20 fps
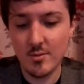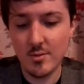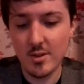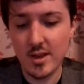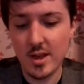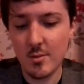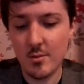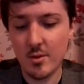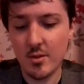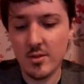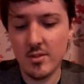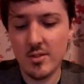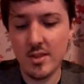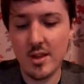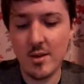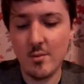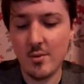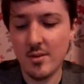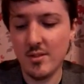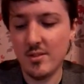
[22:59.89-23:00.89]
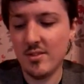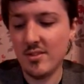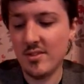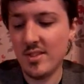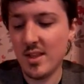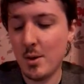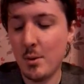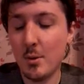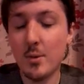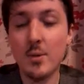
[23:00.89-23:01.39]
That one, that one,
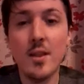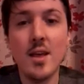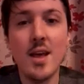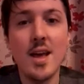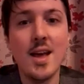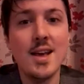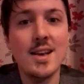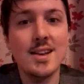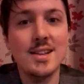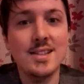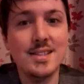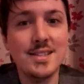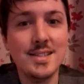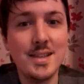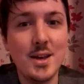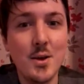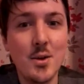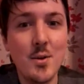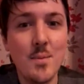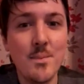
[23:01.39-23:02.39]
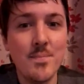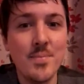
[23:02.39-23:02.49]
that one. So,